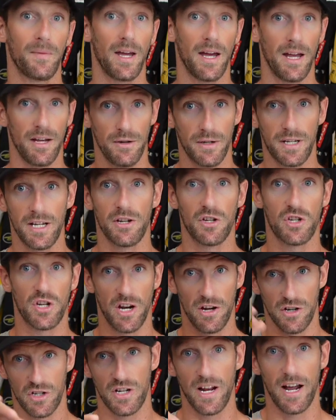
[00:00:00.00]
And you can
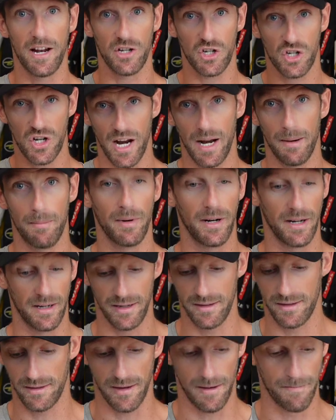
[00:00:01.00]
change that shape. It
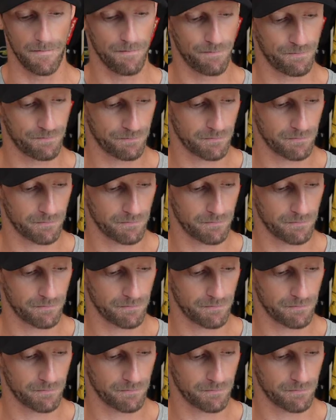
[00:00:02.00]
is, let